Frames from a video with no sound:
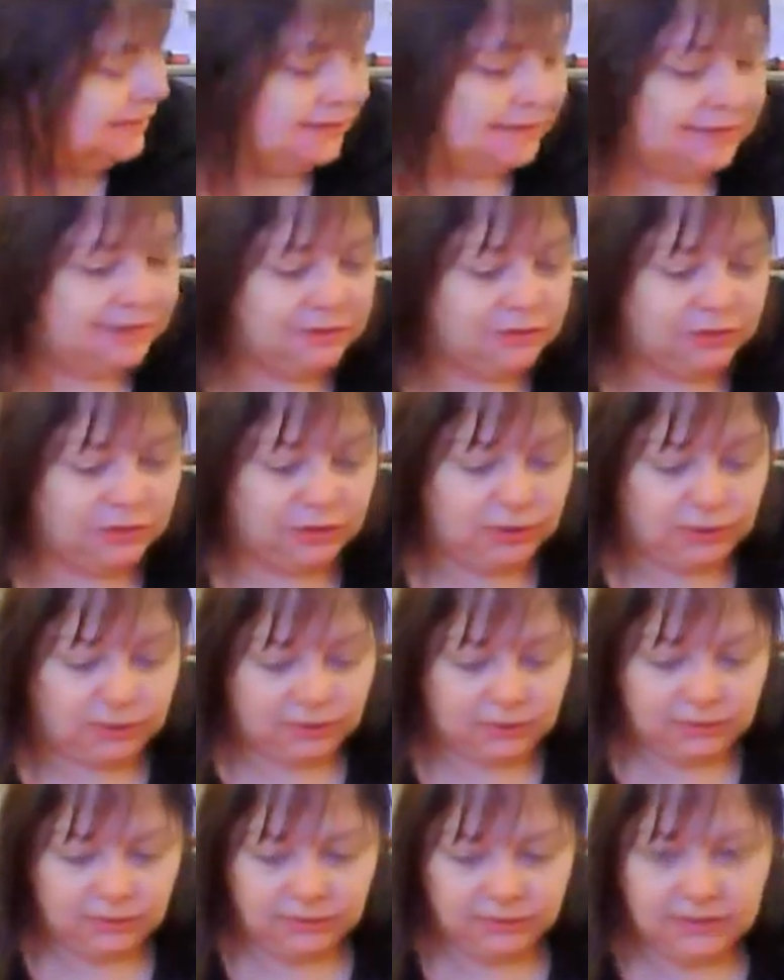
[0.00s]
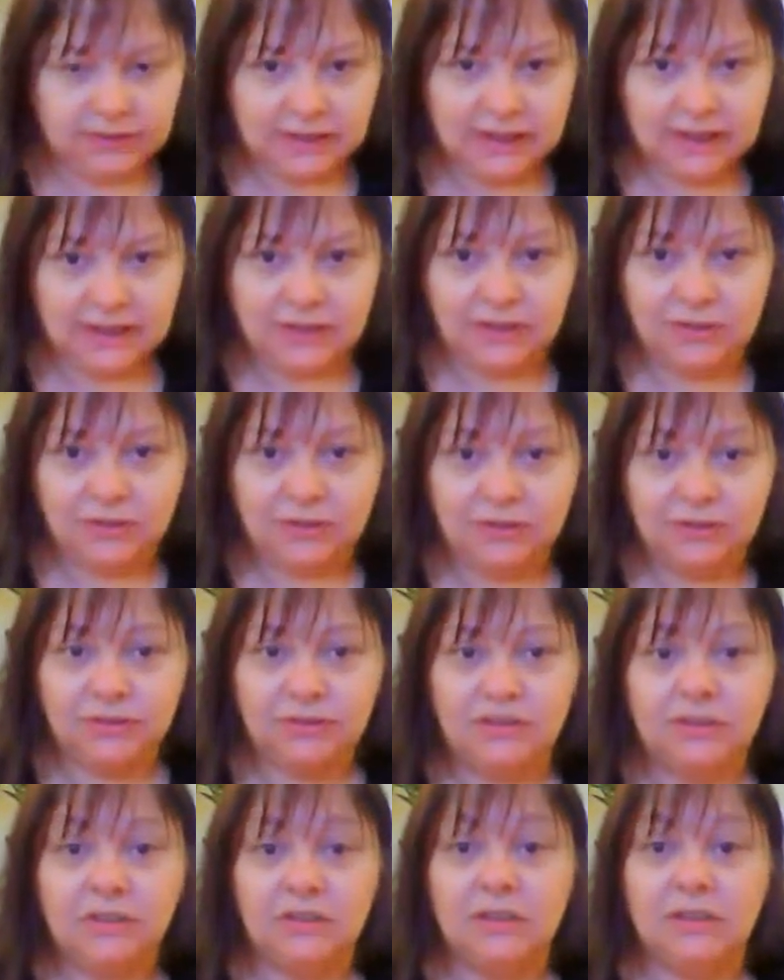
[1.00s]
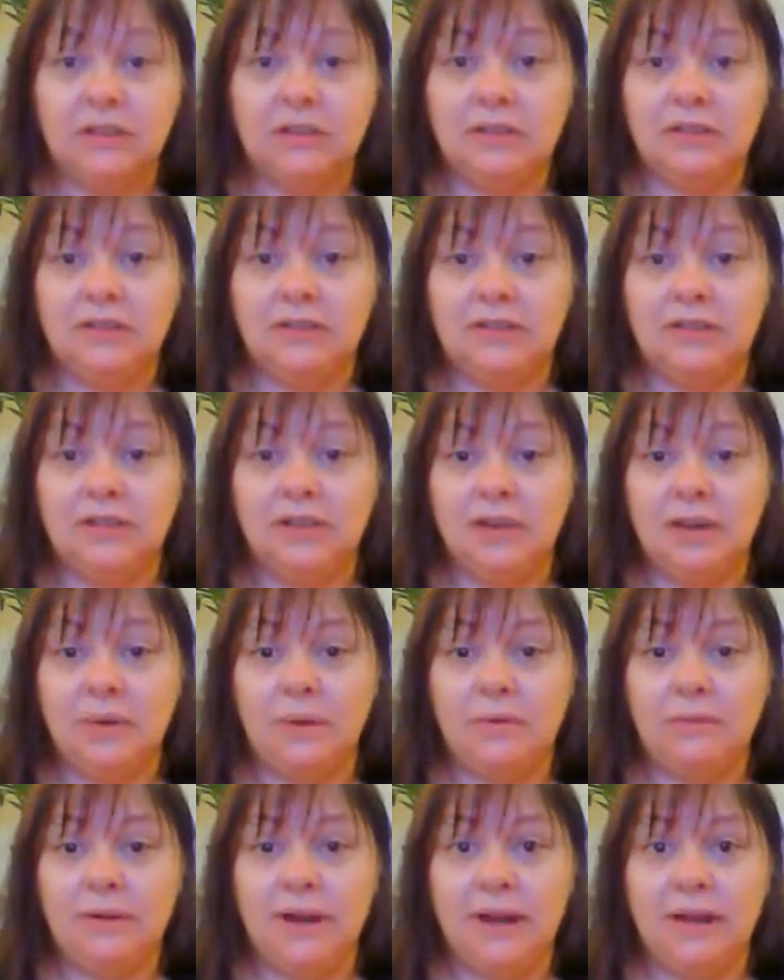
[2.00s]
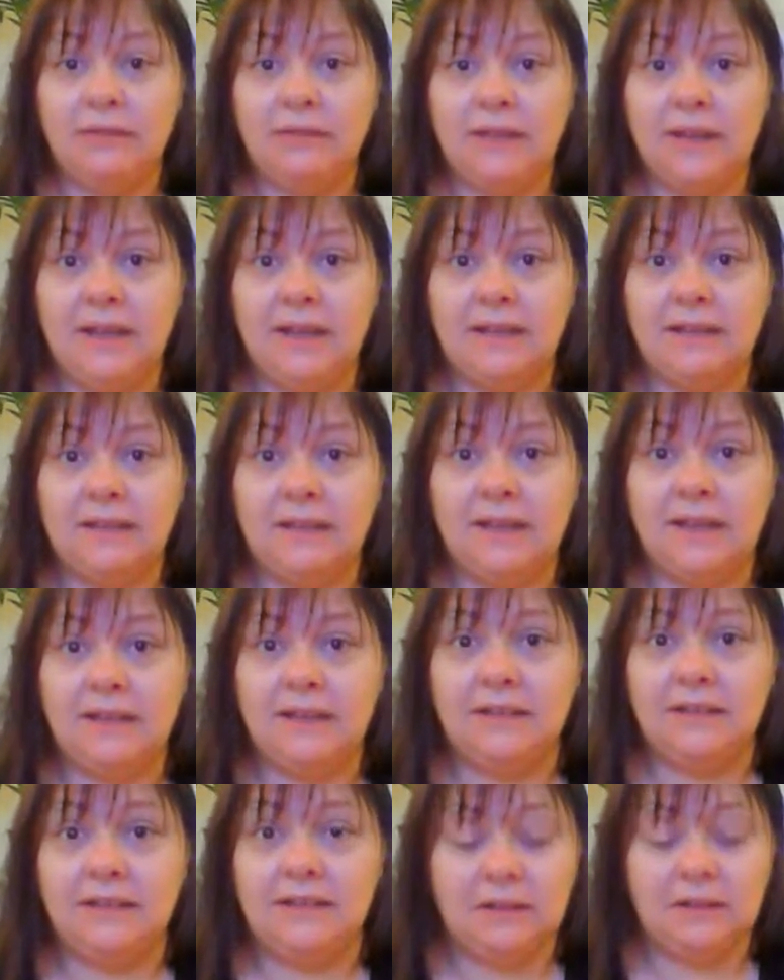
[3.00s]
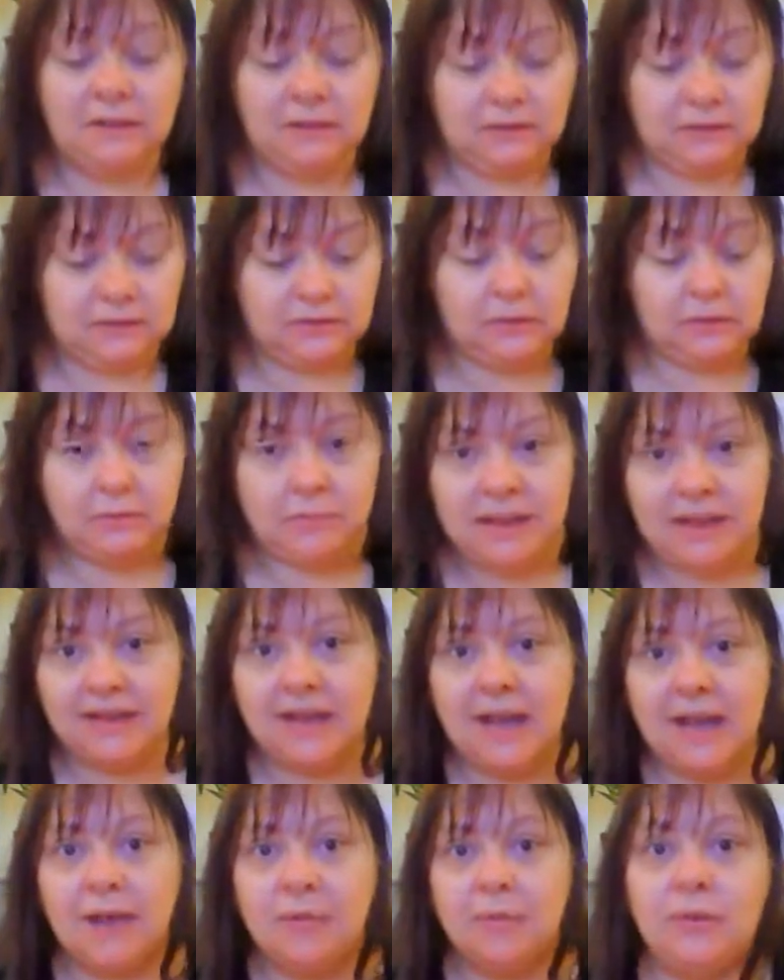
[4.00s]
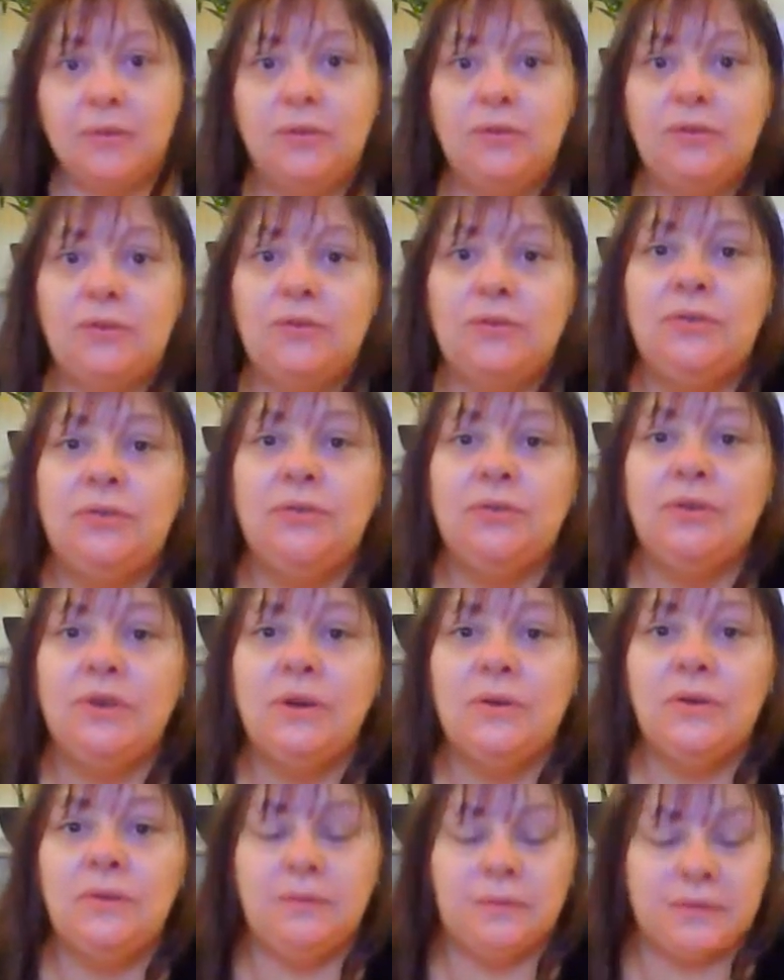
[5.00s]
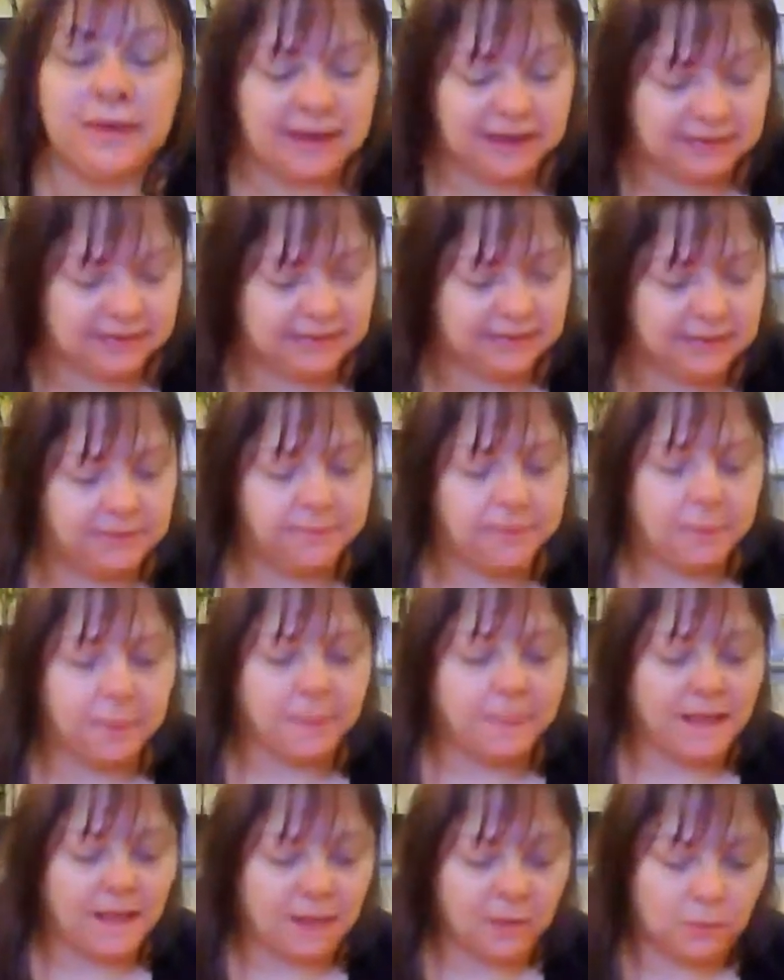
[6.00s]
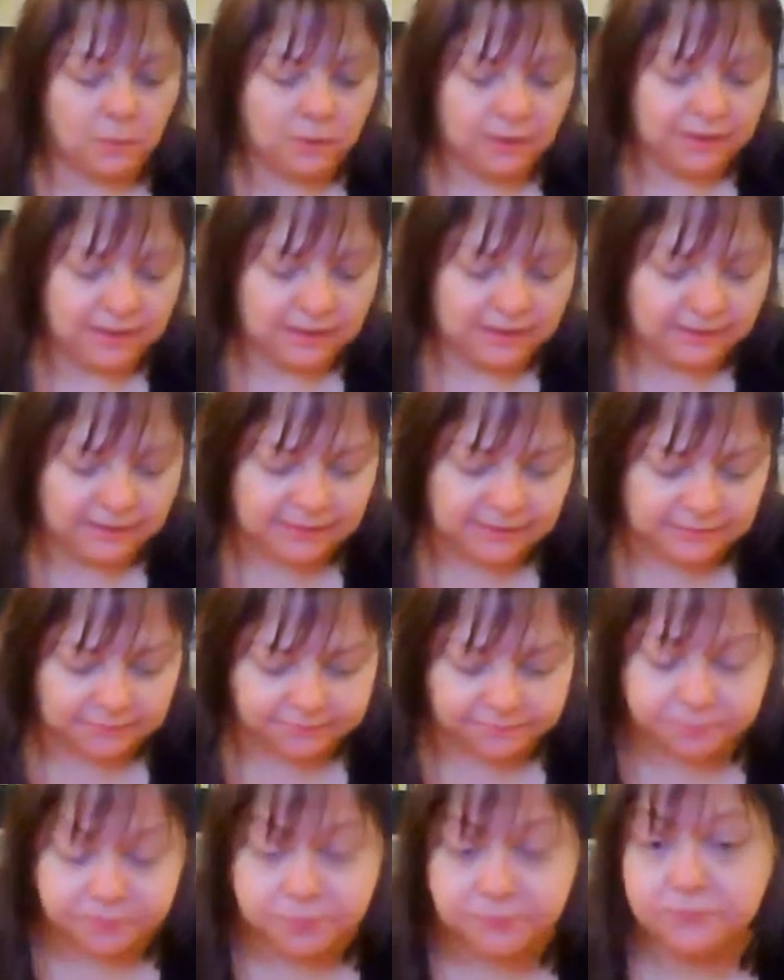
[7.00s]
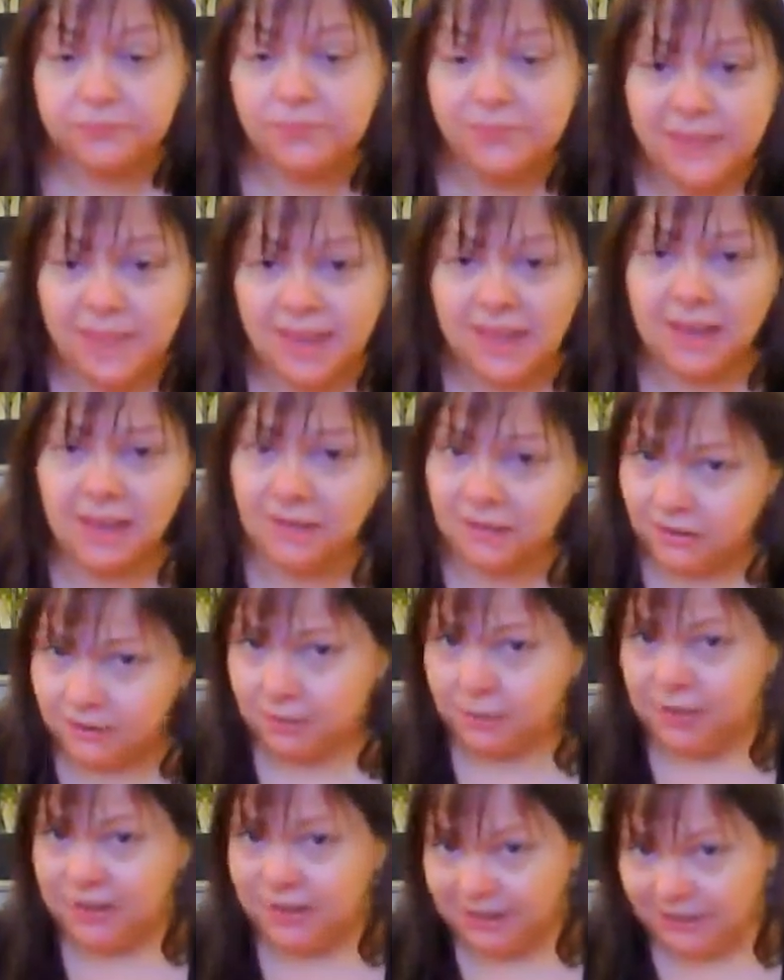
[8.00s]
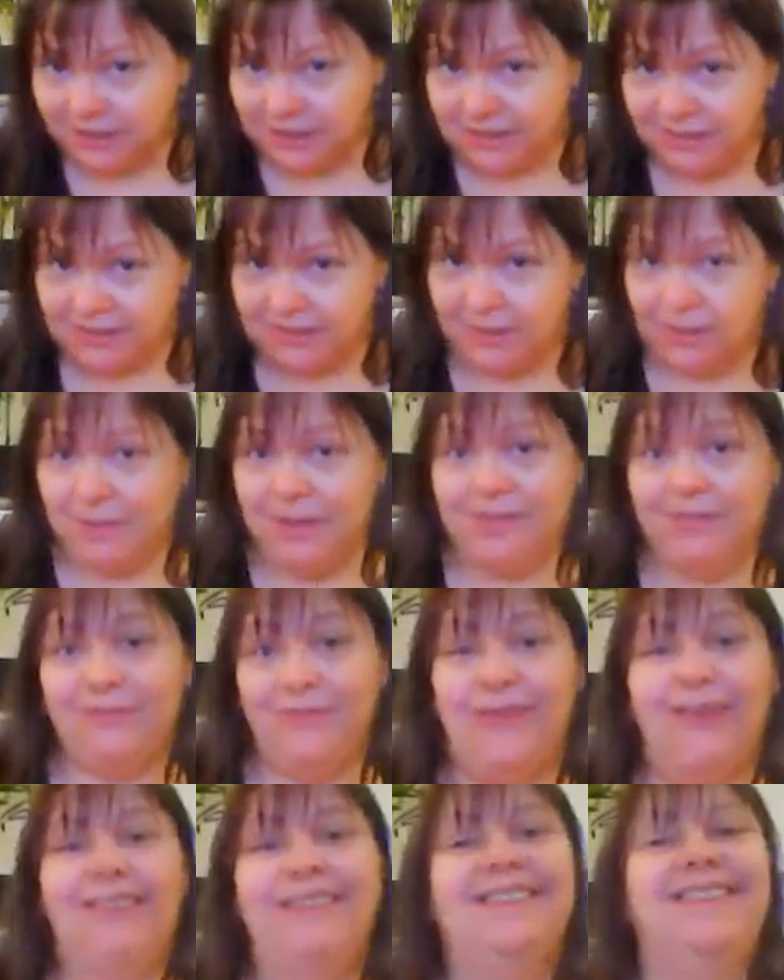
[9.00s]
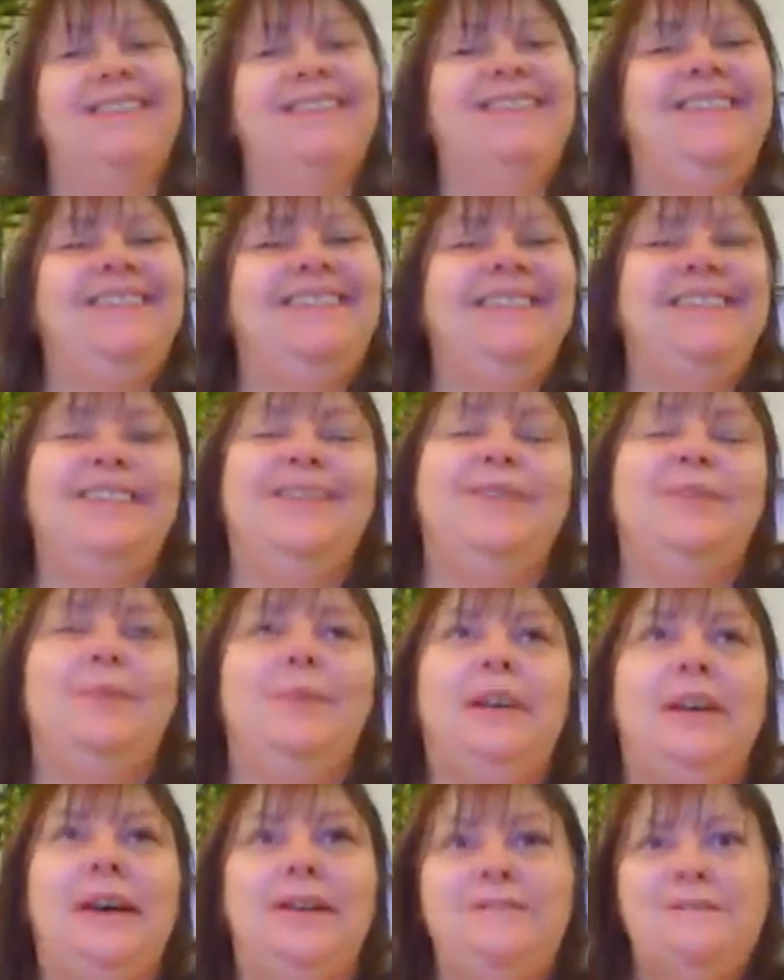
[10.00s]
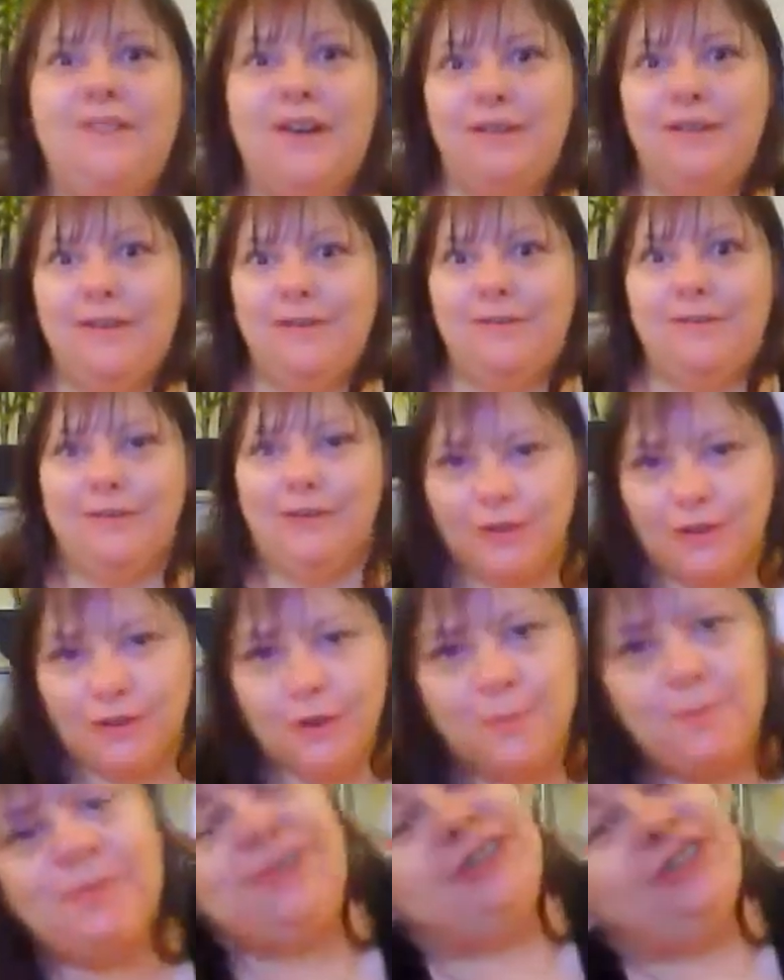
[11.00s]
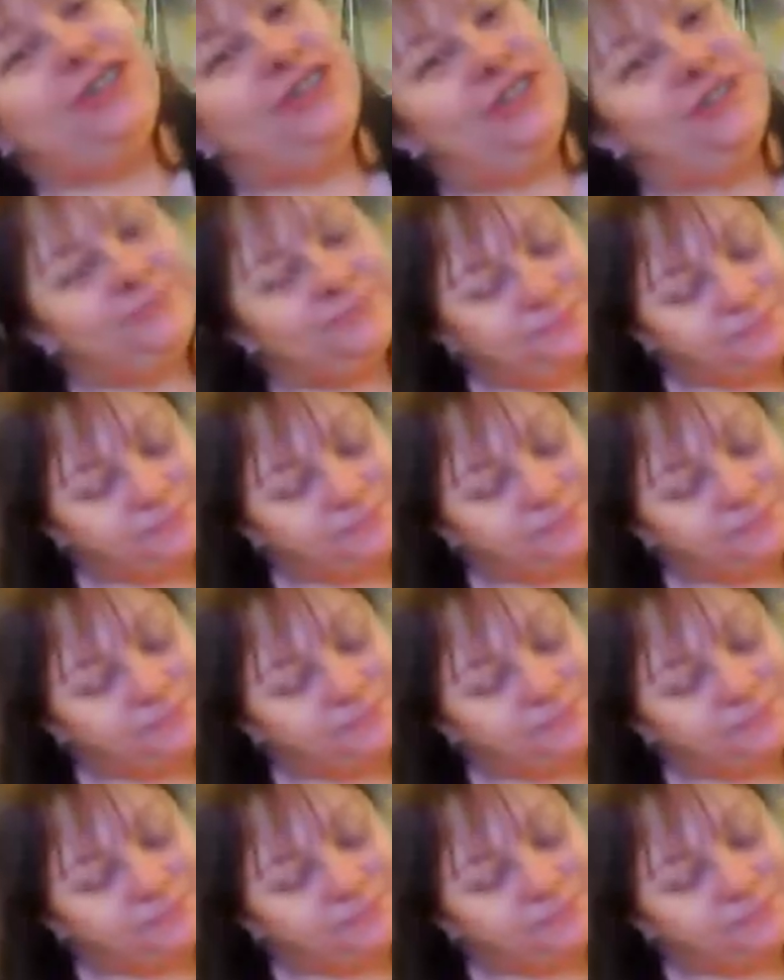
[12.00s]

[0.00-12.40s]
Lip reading: little tool that I used to go around this and to make that beautiful gold effect. And what it is, I'm going to be giving this away free, so this is going to be our very first competition